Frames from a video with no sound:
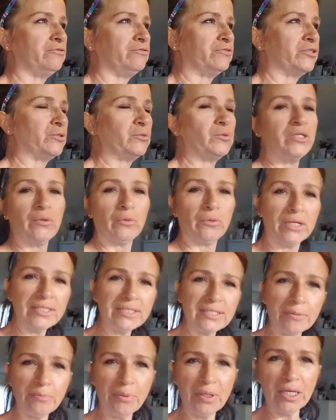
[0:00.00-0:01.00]
doing a
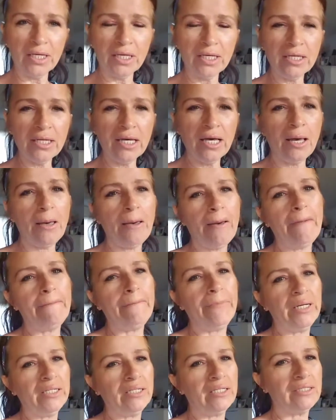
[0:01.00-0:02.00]
recipe,
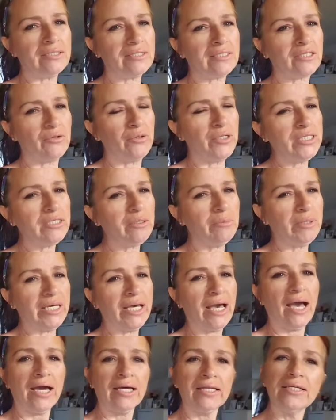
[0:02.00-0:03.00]
but it's going to be
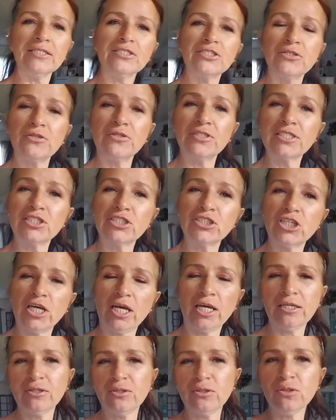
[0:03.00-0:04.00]
added to this
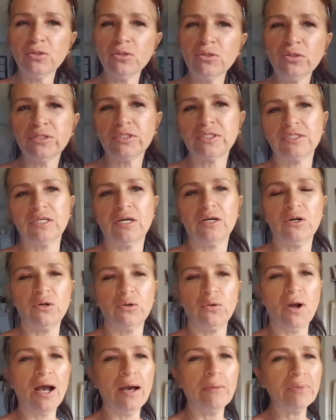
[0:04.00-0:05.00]
channel,
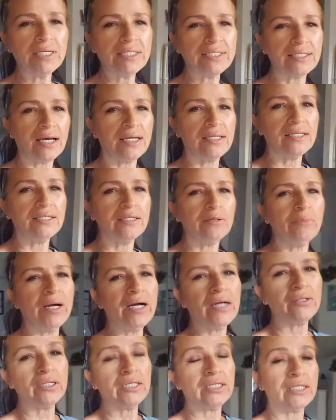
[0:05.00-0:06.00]
so I'm excited
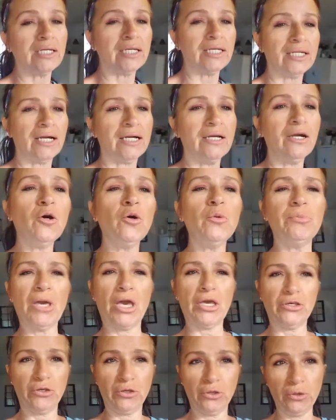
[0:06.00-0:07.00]
about it and I hope
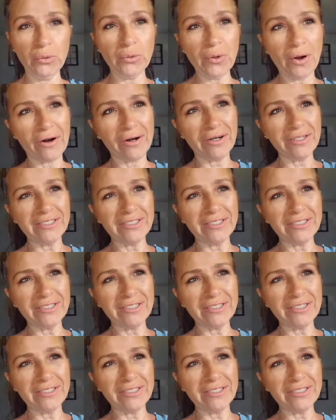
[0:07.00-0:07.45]
you are